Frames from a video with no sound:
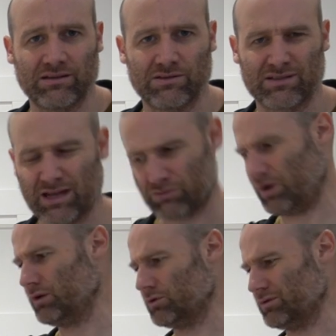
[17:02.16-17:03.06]
So it's like,
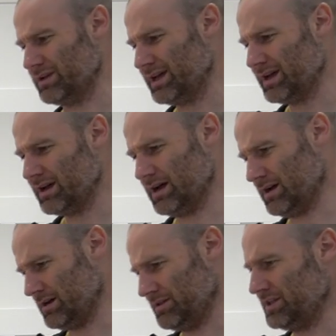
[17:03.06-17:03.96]
whoa,
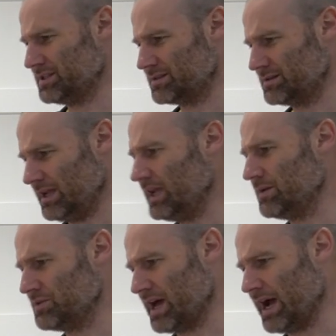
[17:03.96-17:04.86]
this E
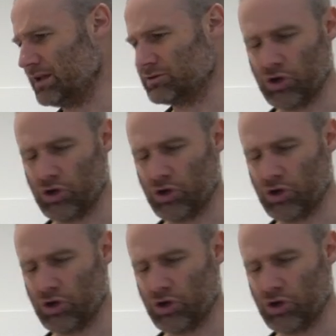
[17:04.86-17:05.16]
with a hat,